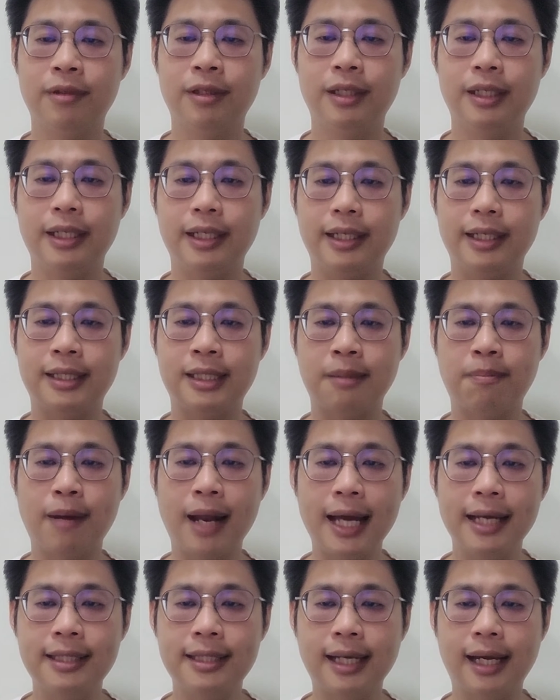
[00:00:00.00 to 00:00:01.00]
the
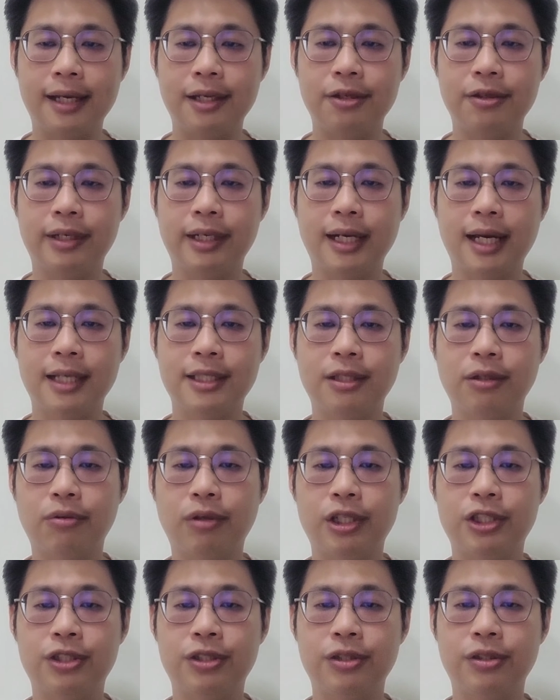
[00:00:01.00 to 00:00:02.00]
supply side, you can ask the
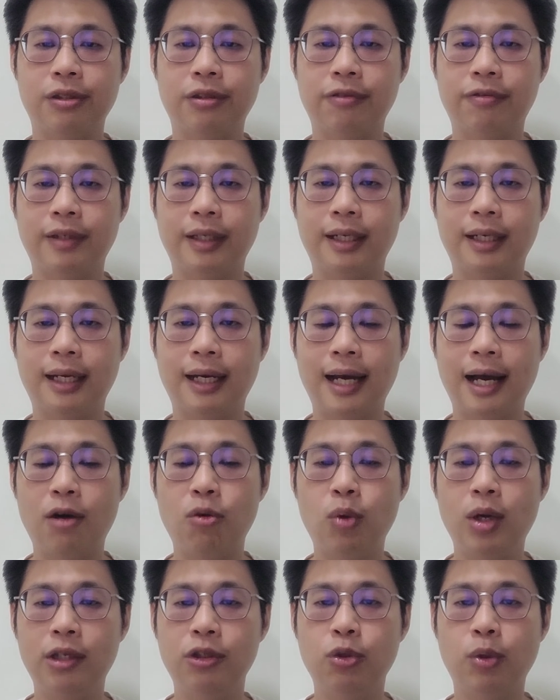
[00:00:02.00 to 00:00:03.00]
questions of how
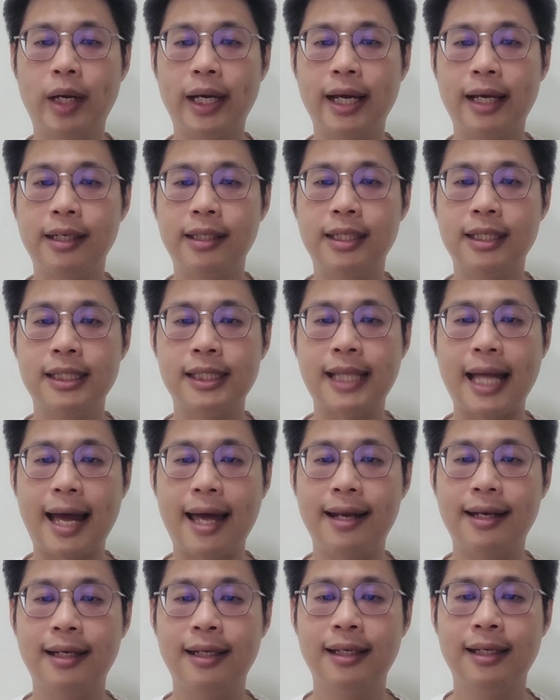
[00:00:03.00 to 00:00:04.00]
well do I
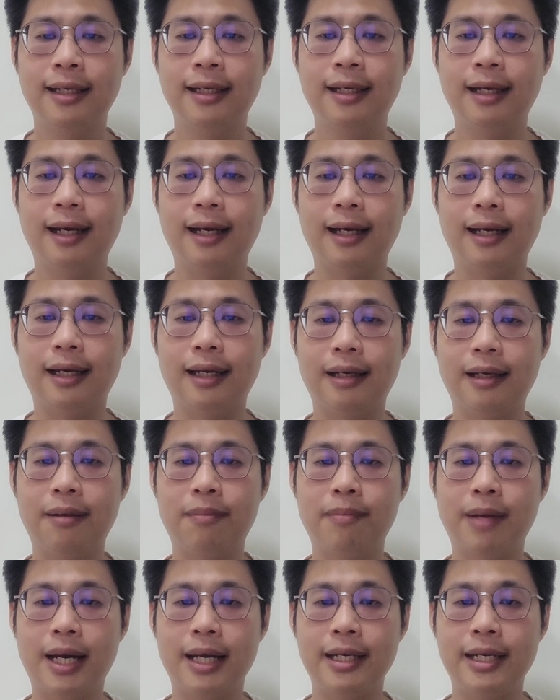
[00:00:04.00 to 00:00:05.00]
understand
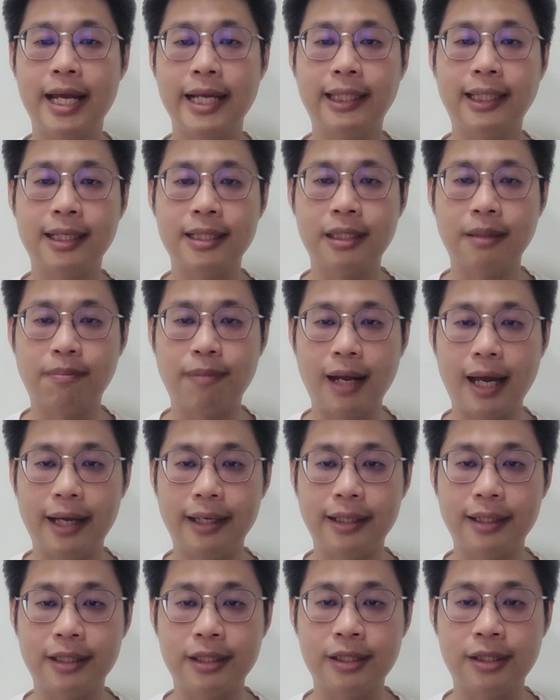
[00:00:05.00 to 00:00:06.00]
my data
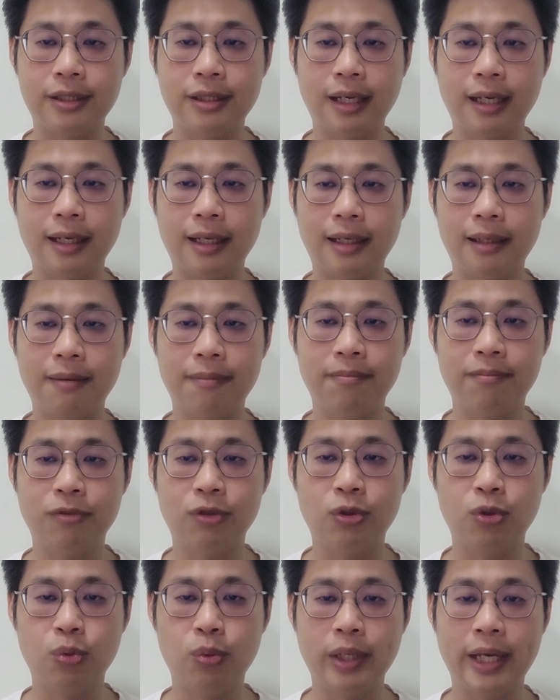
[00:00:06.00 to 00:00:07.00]
suppliers?
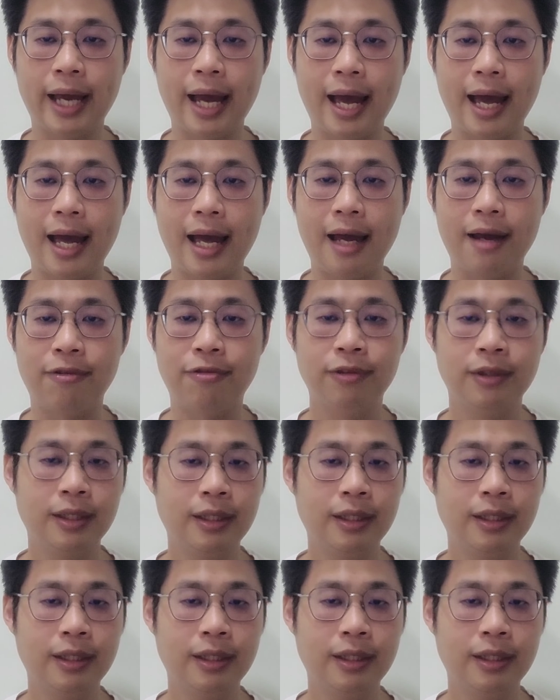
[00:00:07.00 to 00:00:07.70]
Do we have